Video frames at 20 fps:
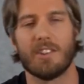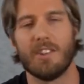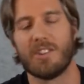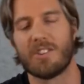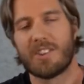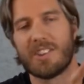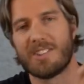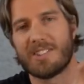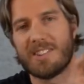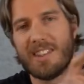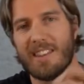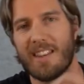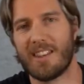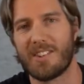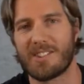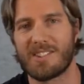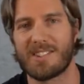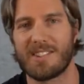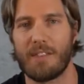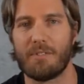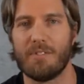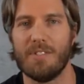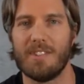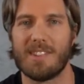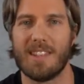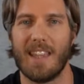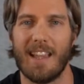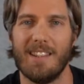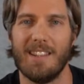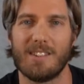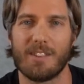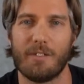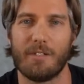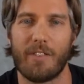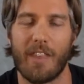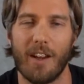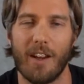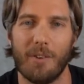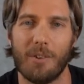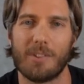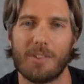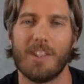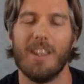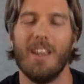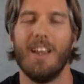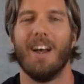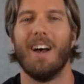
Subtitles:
and as you can see, there's 78 of those